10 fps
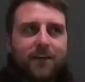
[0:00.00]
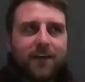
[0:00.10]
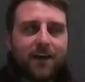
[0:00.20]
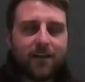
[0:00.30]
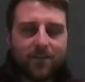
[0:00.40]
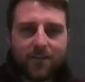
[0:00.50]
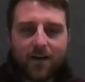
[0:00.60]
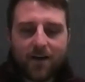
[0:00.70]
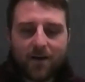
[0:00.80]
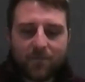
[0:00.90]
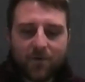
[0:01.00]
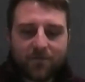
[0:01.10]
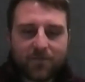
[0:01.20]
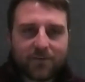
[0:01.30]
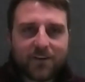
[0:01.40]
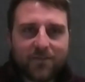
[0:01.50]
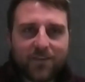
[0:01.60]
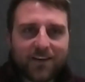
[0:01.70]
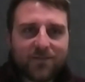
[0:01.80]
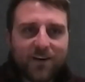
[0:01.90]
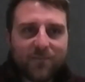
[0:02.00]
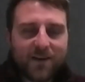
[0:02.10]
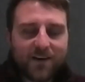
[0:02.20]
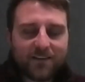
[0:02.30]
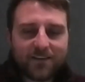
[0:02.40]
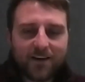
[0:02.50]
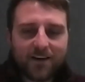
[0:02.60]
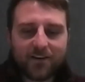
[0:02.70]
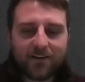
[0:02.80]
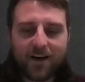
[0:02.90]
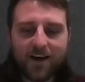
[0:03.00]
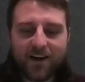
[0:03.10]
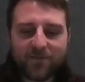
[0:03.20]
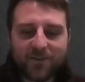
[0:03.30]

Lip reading: Yeah. Well, first off, thanks for having me on, Skylar.